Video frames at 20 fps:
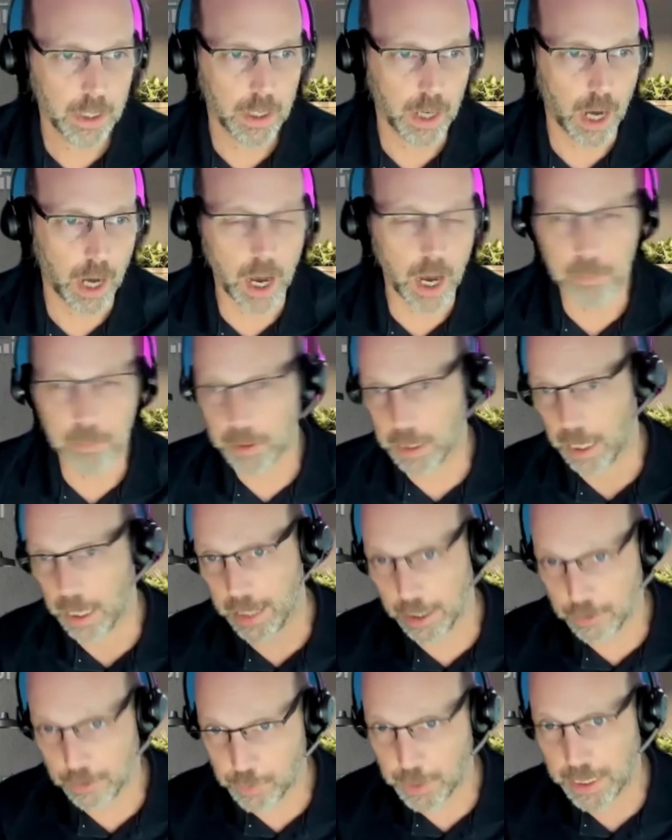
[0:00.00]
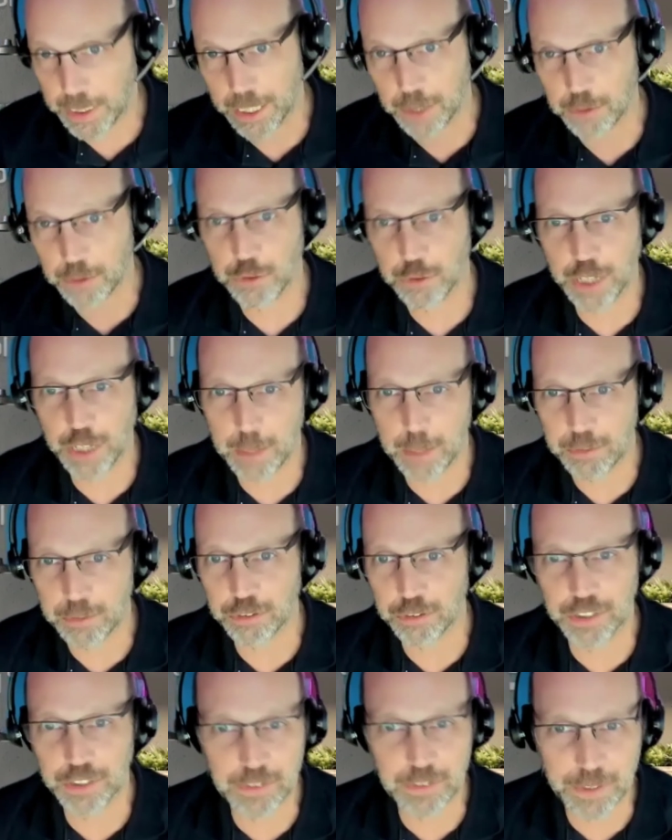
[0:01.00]
but I guess we can also capture
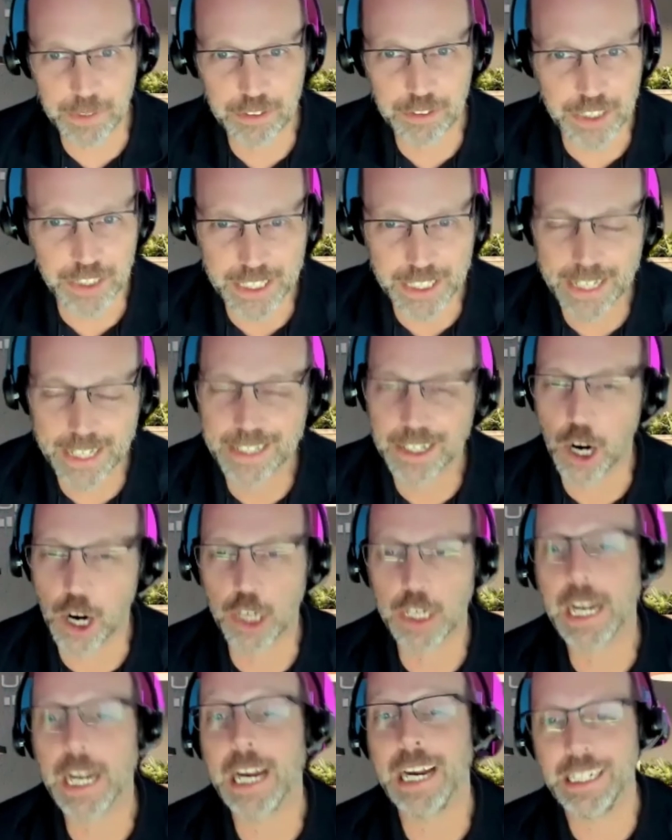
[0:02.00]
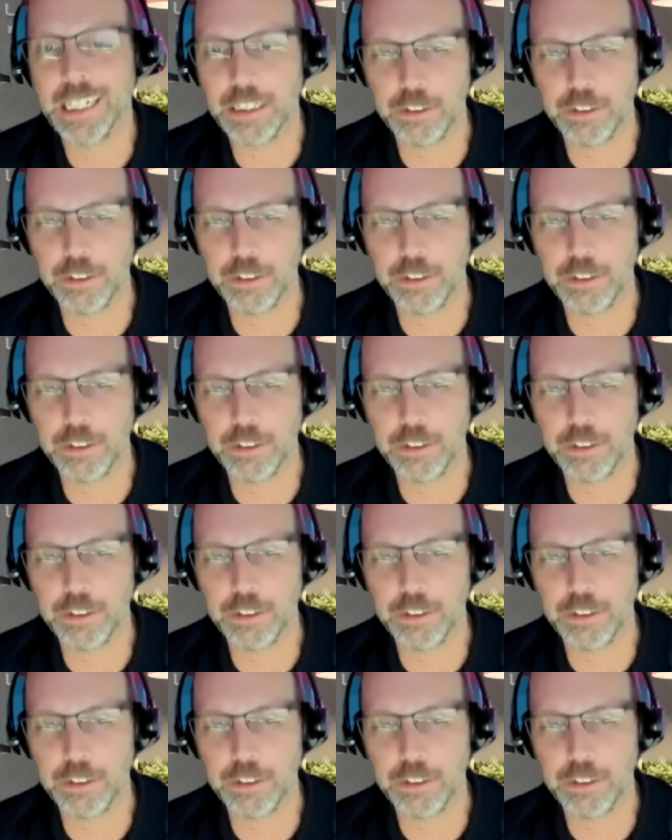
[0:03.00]
Citrix in there. Are there any